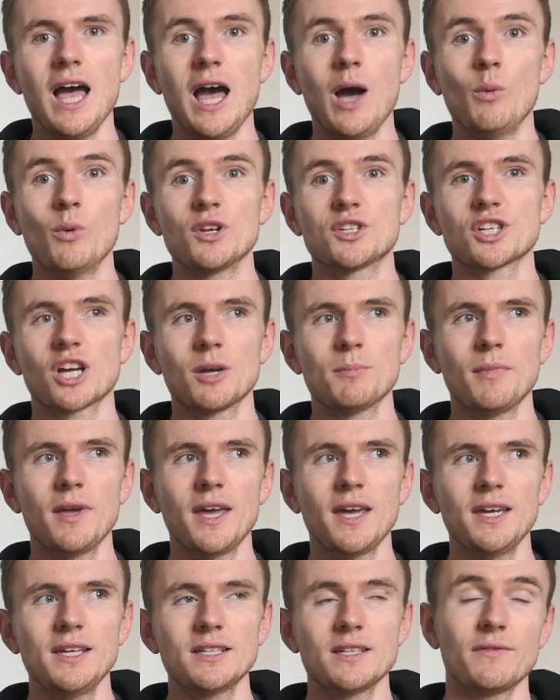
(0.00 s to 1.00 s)
which I
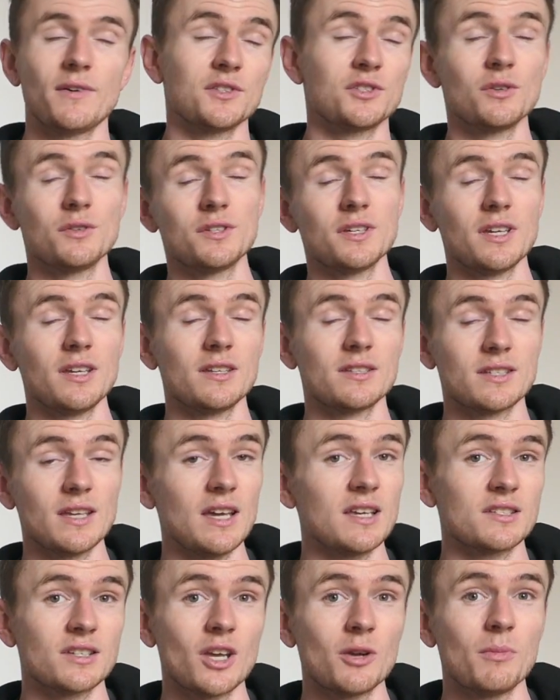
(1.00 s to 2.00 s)
made. If I do say
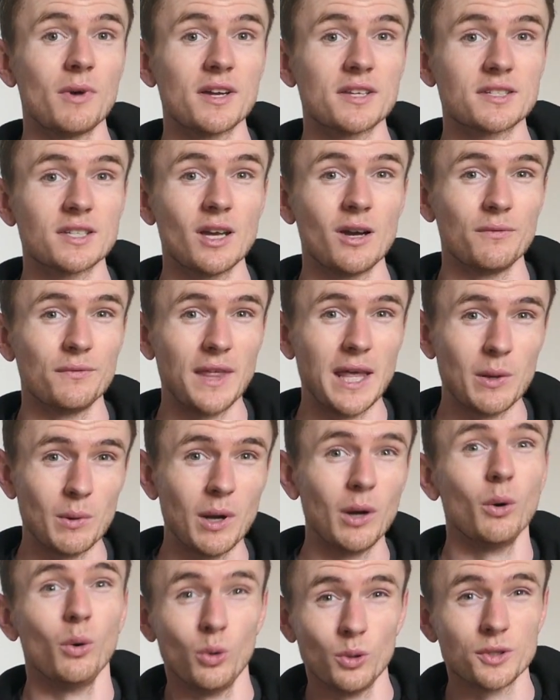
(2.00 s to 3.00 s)
so myself, they were
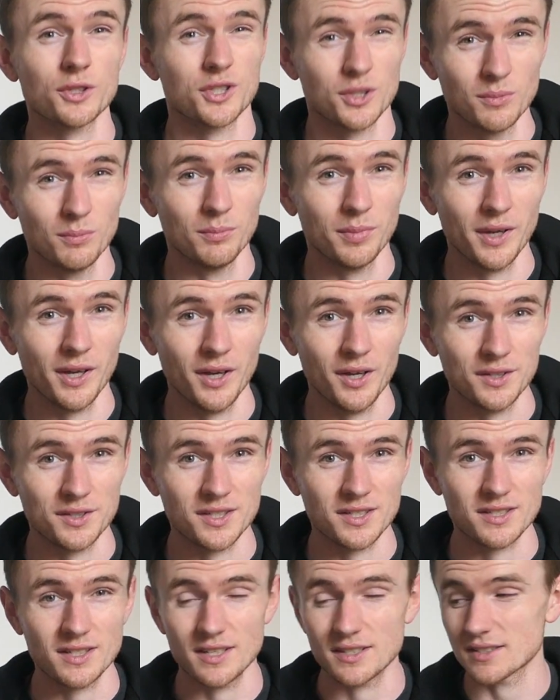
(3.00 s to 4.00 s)
awesome
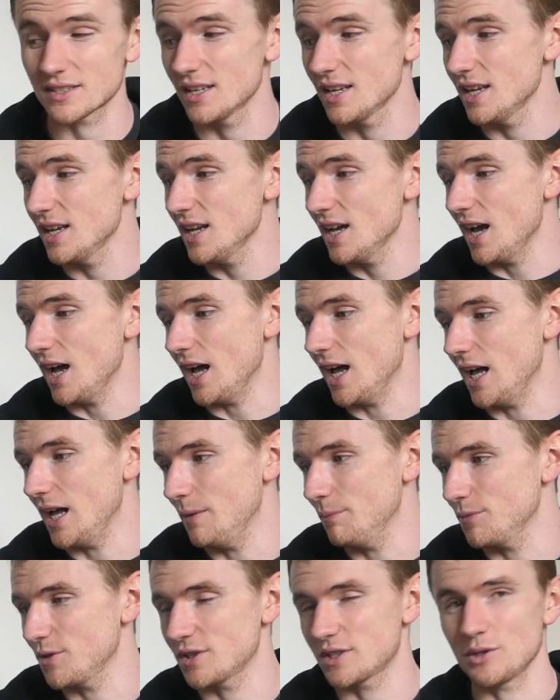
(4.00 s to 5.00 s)
purchases. You
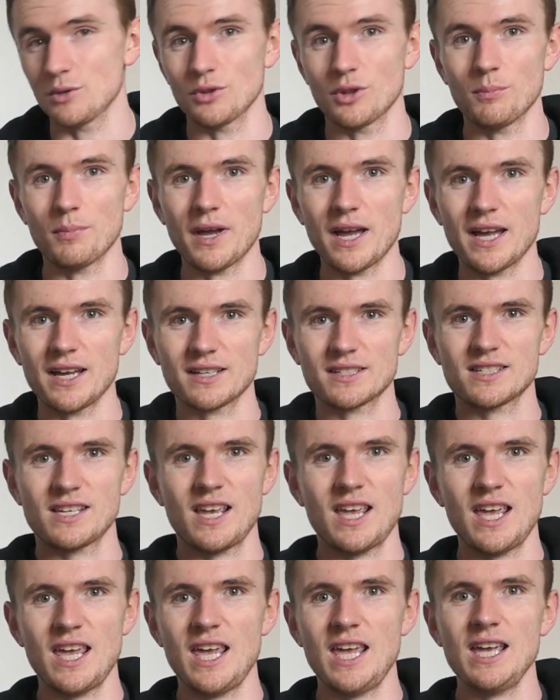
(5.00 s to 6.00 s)
can see all the bags
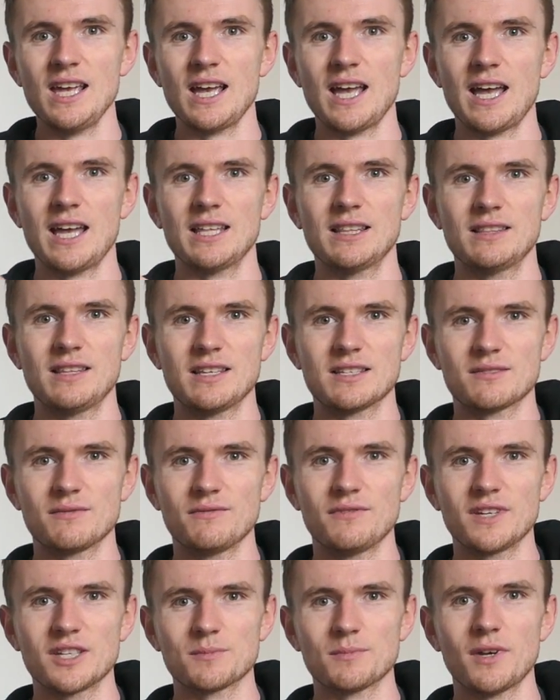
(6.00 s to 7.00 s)
here and there's some
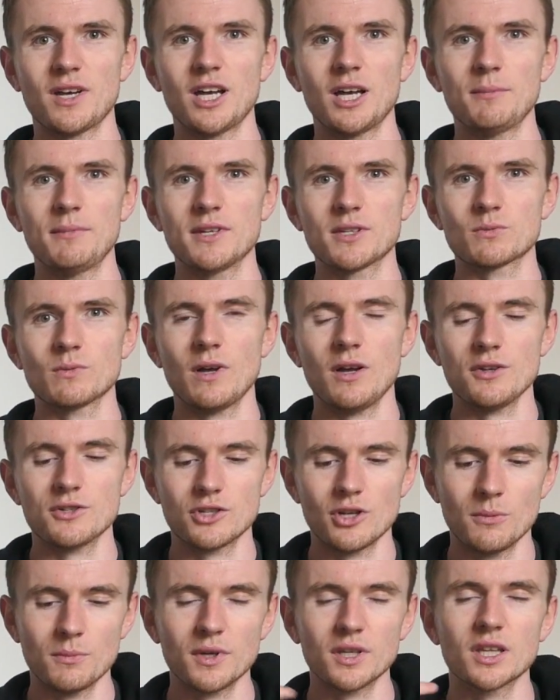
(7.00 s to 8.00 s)
things behind me as well, so
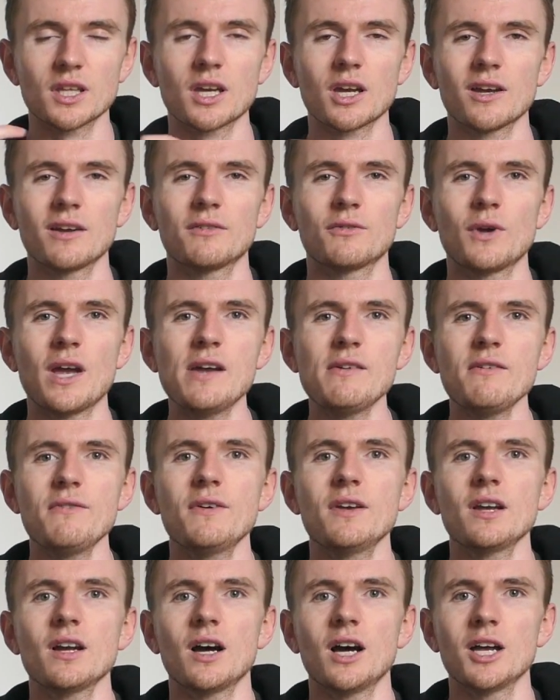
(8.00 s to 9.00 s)
I'm going to go through
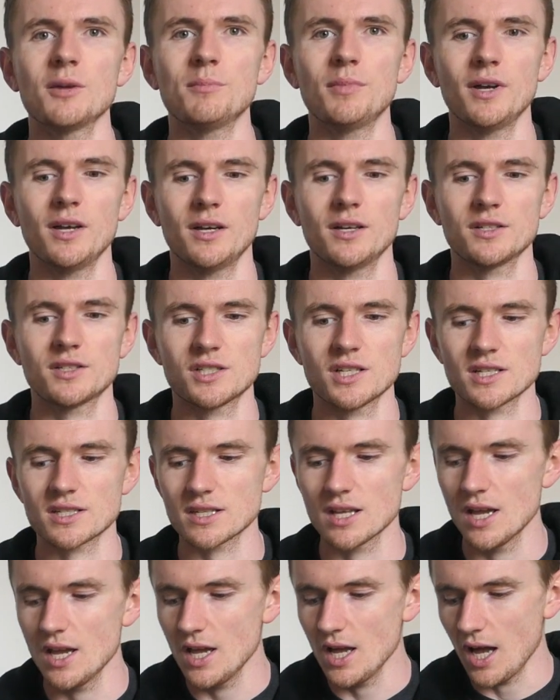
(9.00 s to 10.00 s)
everything I purchased,
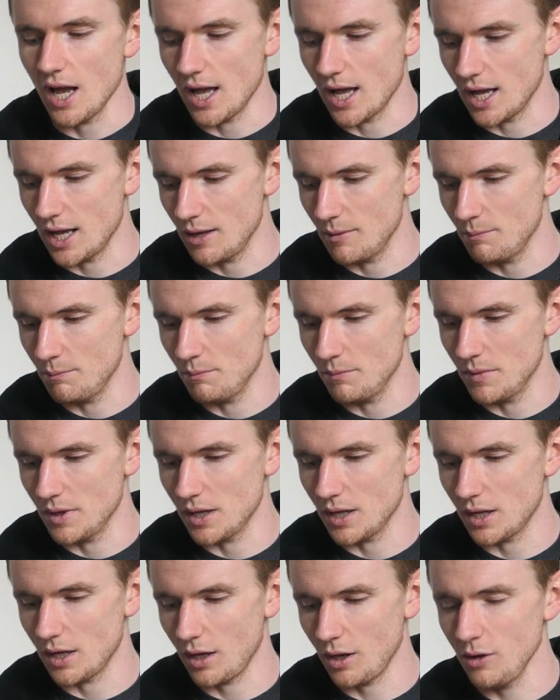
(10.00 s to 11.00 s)

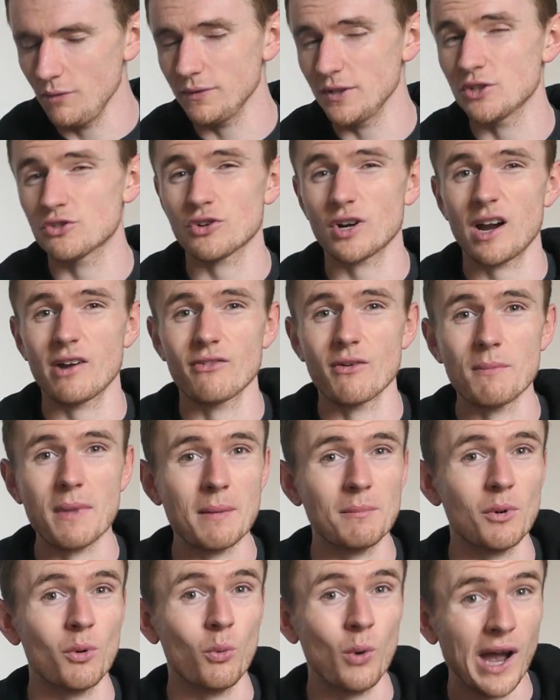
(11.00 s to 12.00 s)
hopefully try and
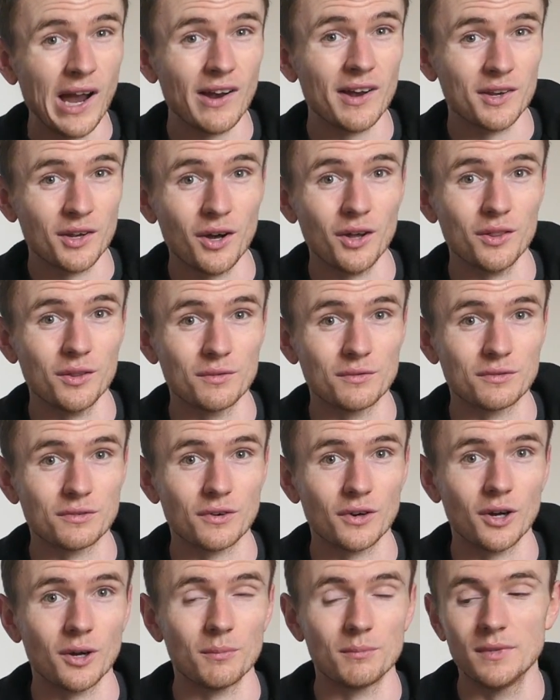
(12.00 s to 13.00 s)
remember where I got them
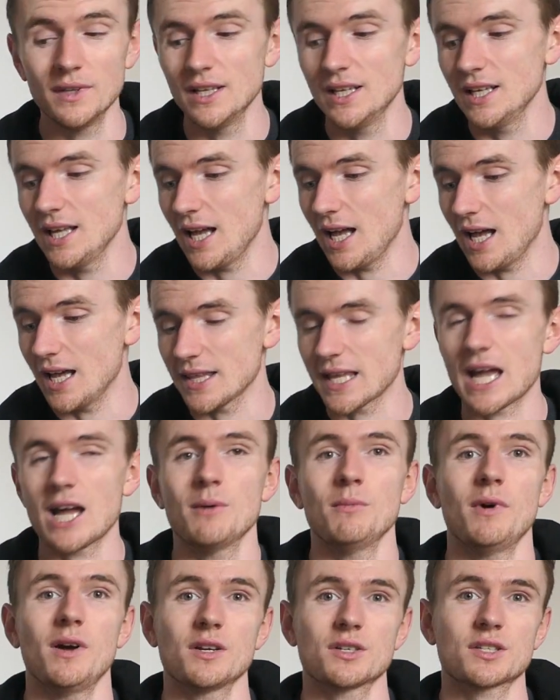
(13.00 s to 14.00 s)
from and how
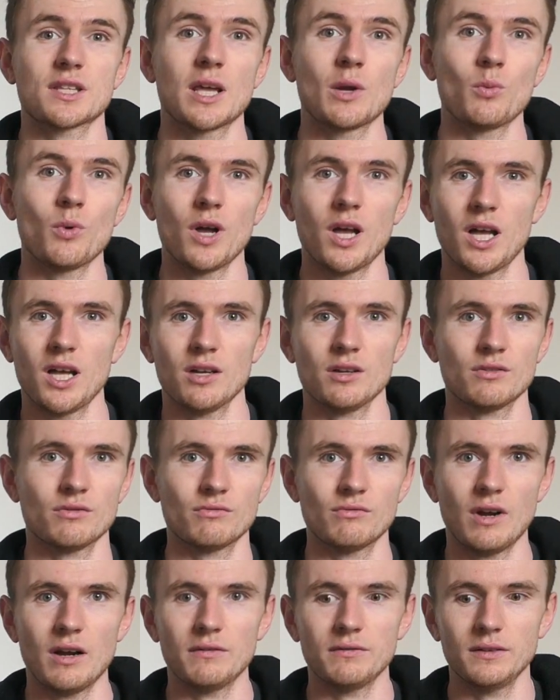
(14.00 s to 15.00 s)
much they were
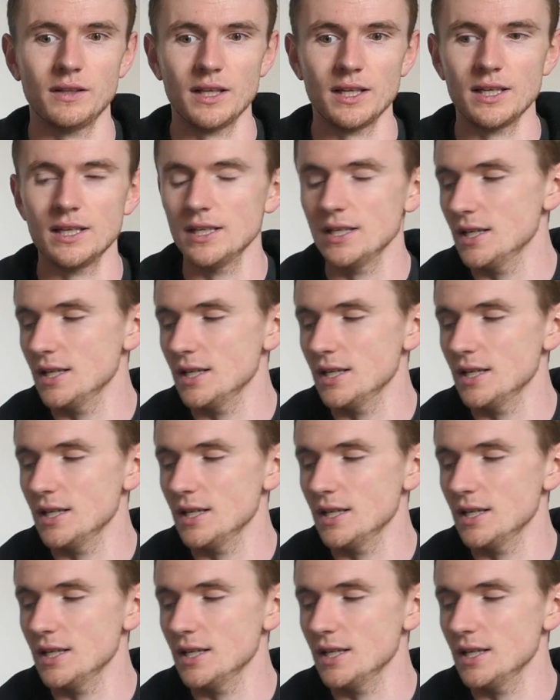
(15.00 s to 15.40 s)
roughly.